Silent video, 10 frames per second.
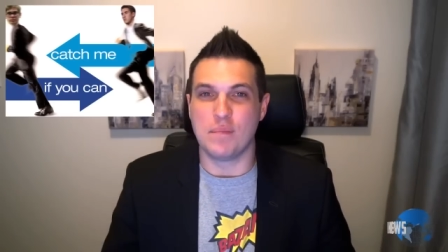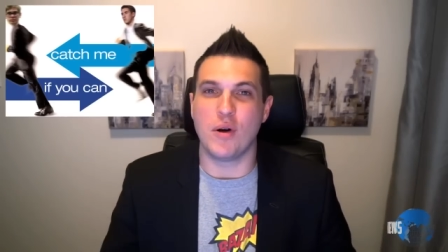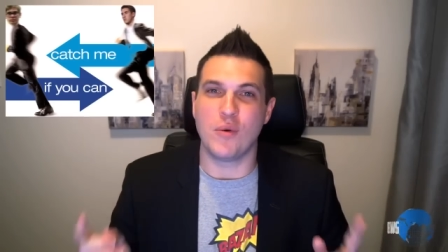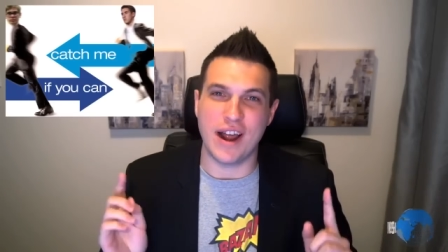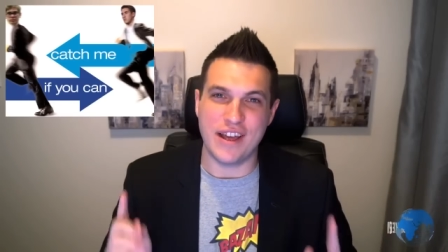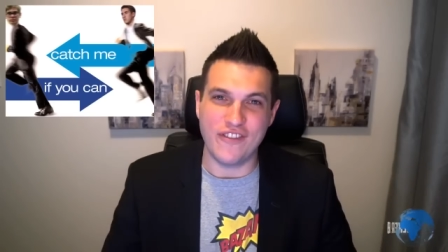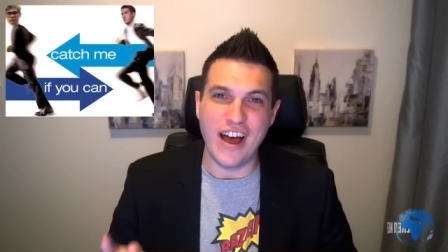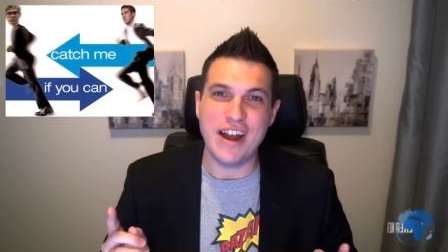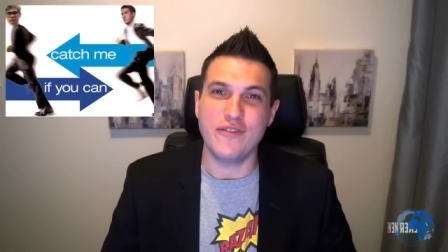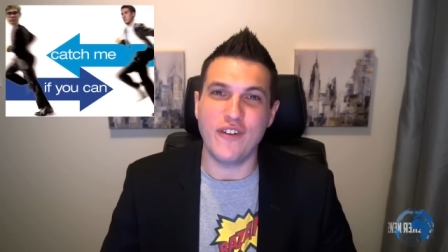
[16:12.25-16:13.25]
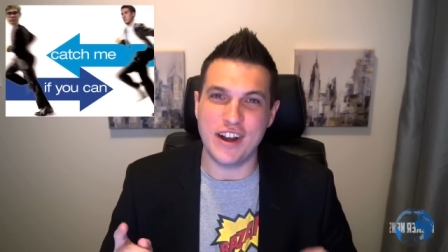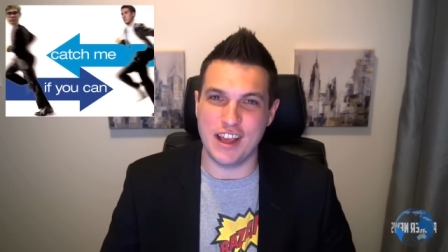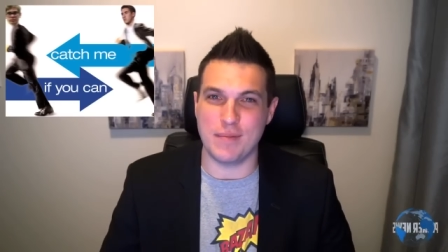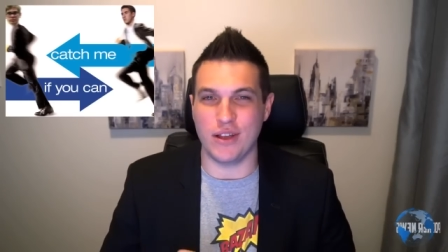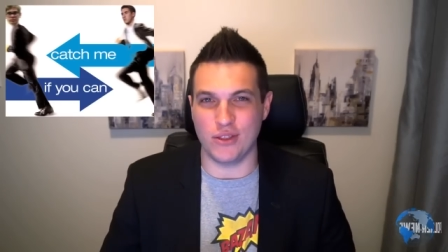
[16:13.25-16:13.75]
But what I find
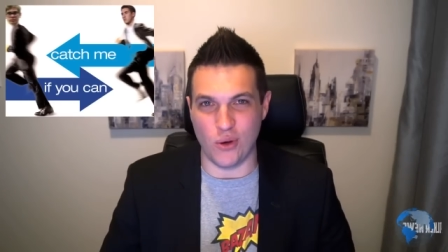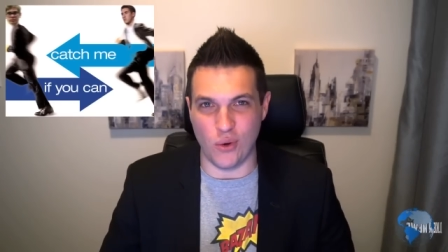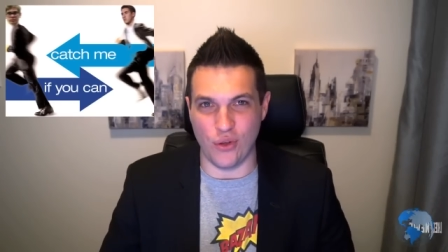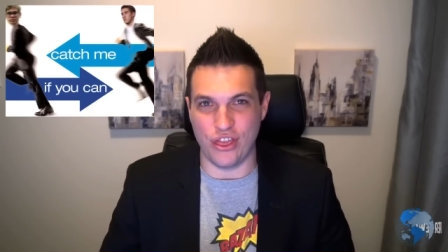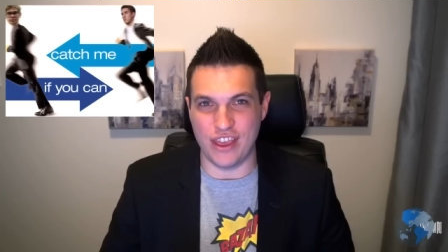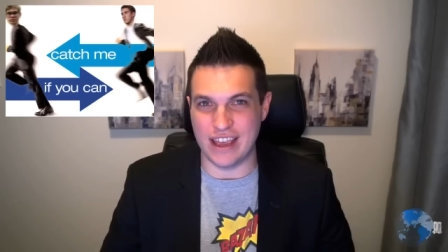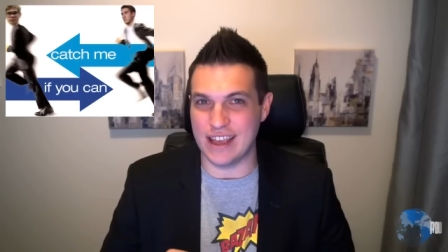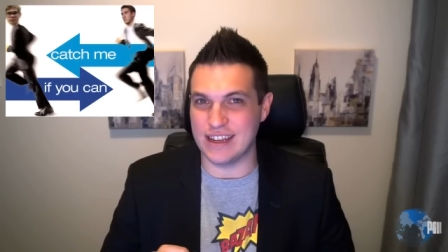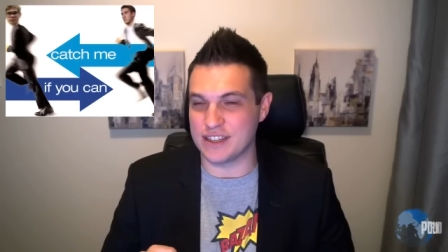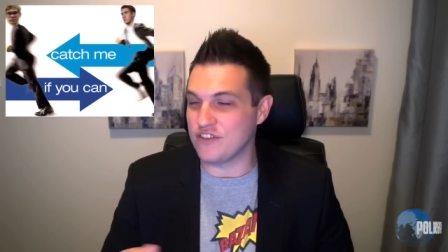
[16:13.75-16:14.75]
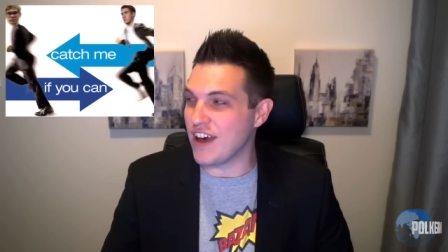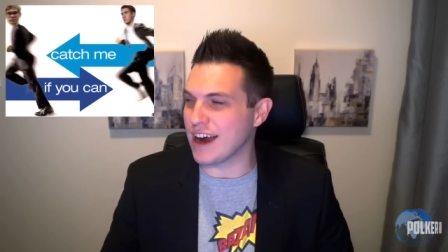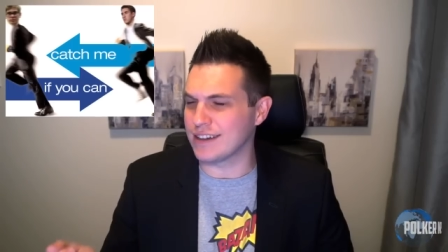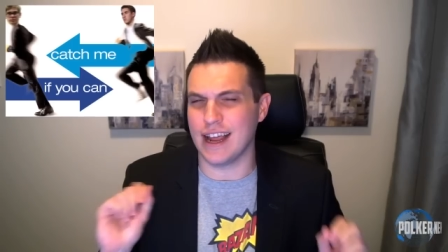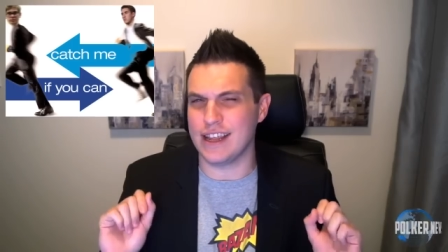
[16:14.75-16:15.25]
funny about the whole thing is the
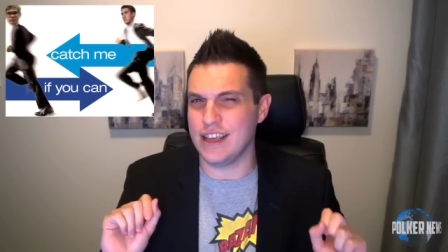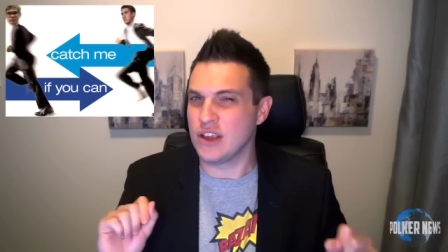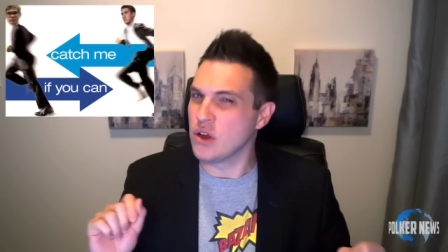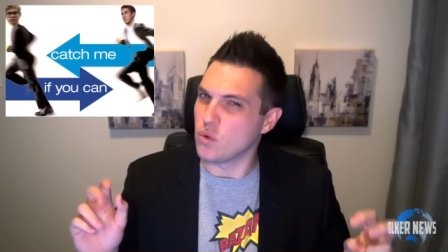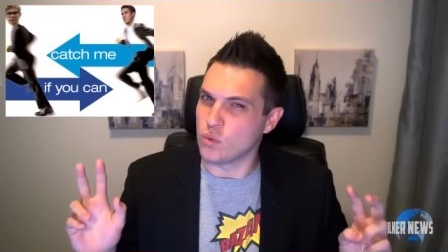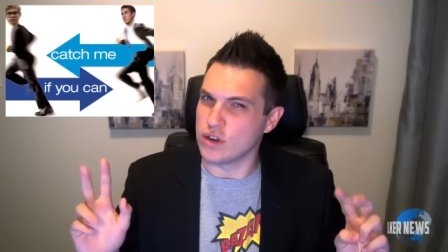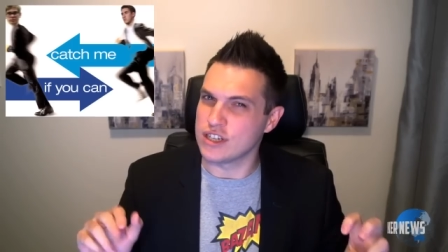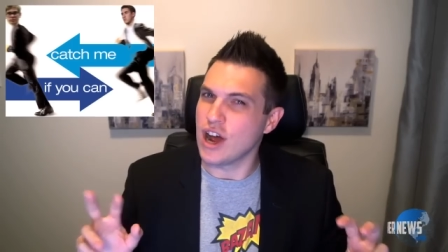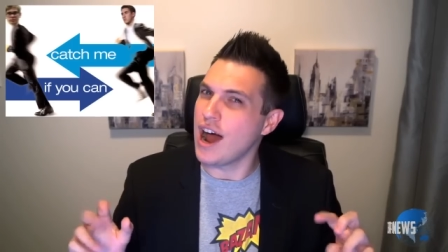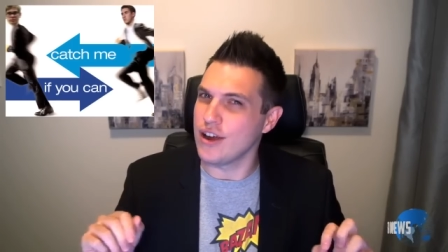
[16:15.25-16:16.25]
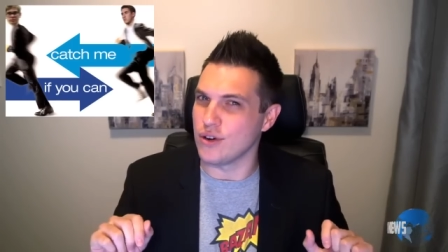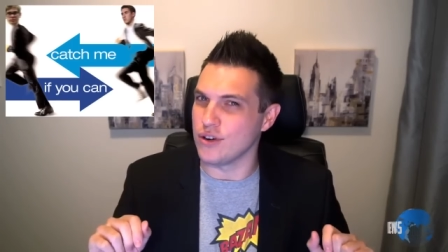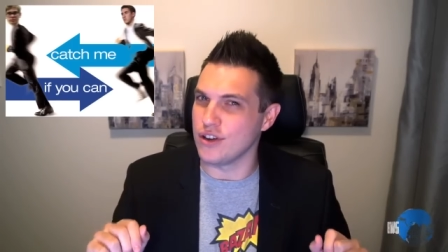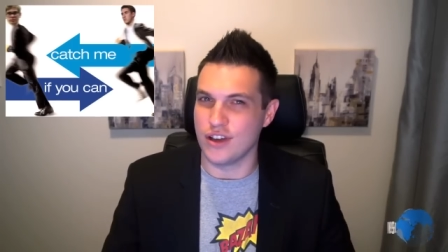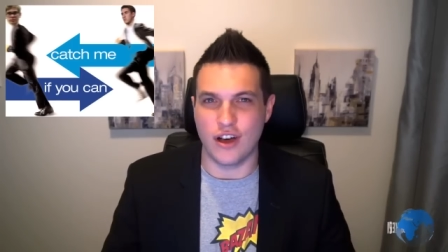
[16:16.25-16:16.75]
fact that he
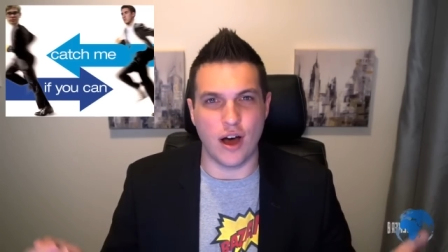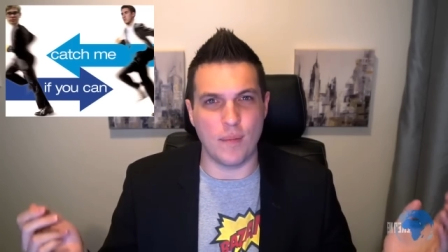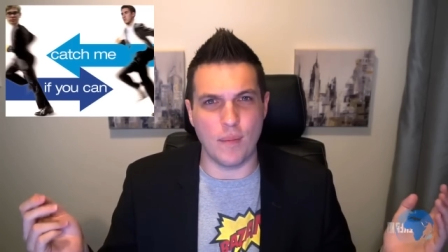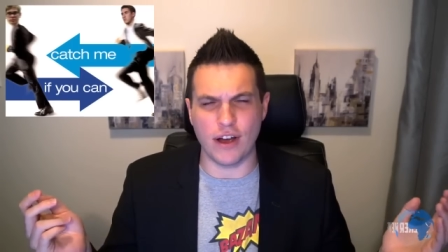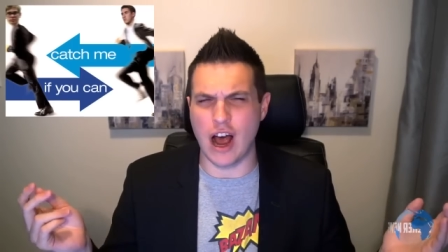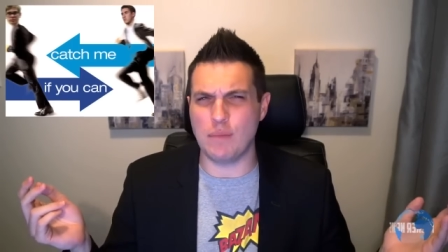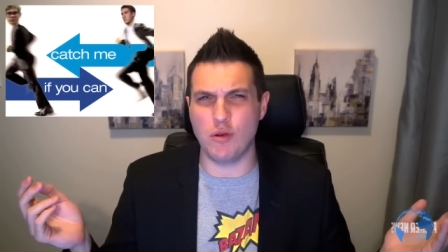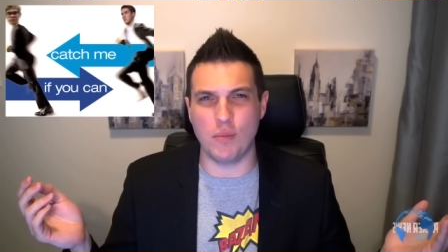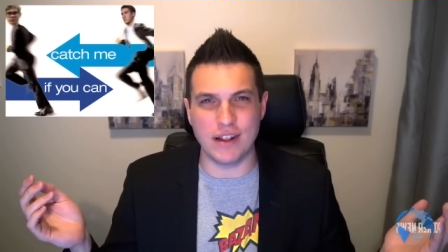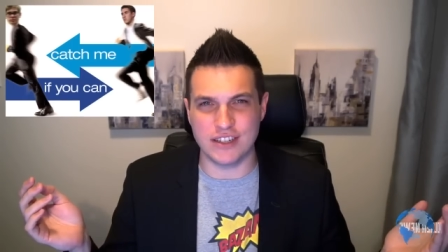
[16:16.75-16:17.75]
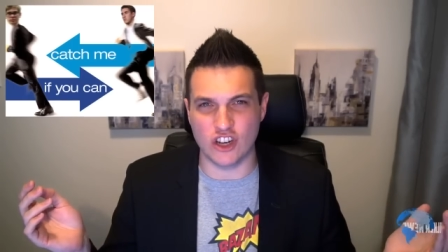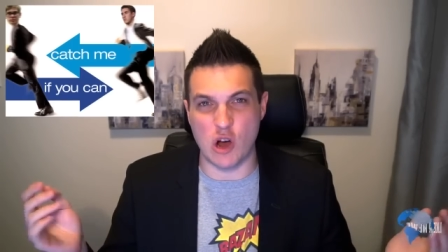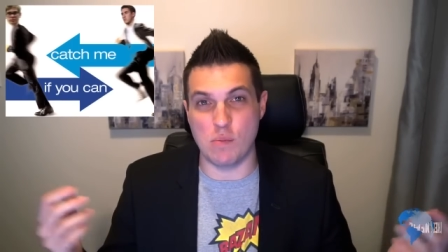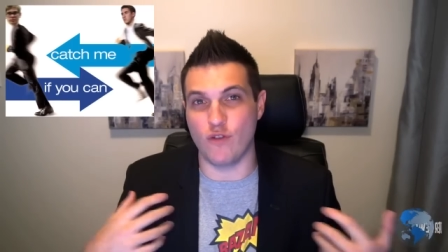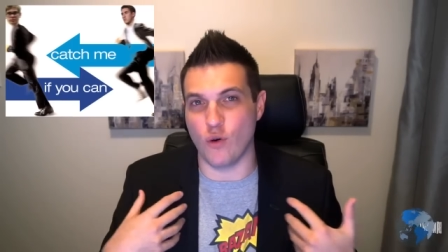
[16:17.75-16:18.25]
retired a couple months
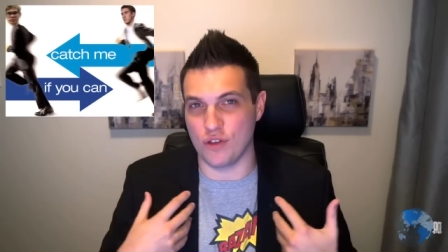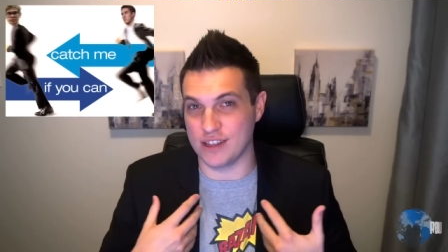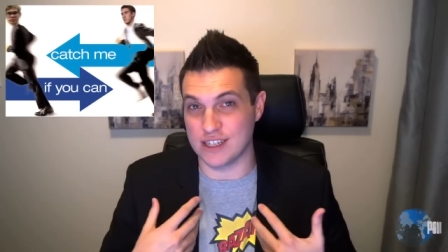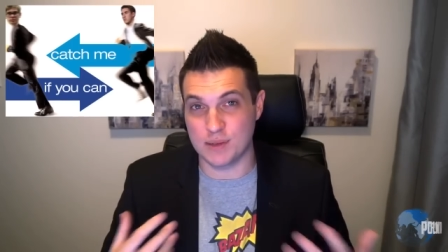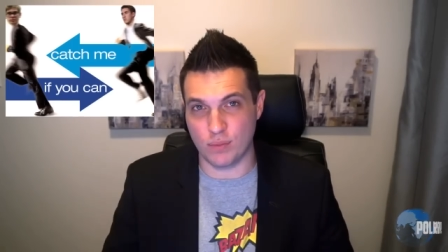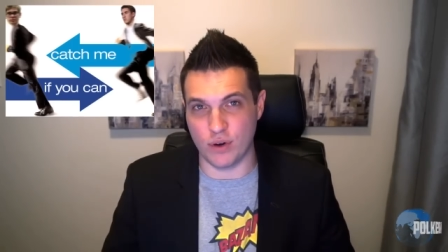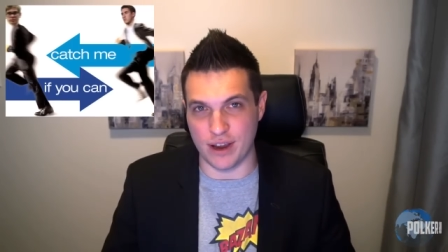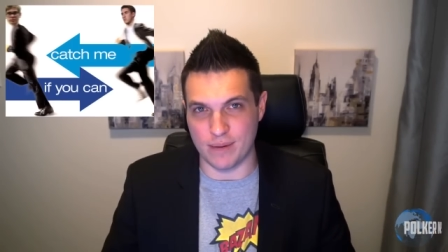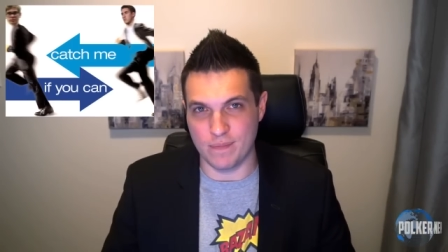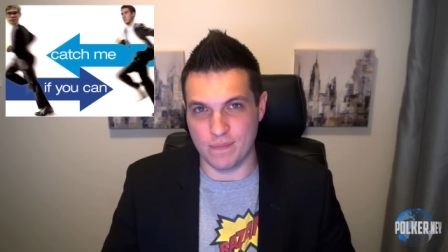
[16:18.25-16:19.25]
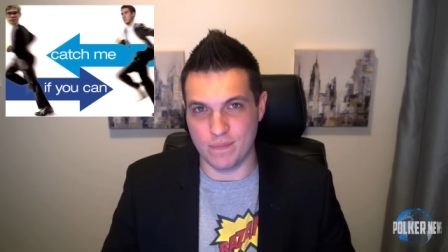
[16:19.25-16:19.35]
ago before this spree.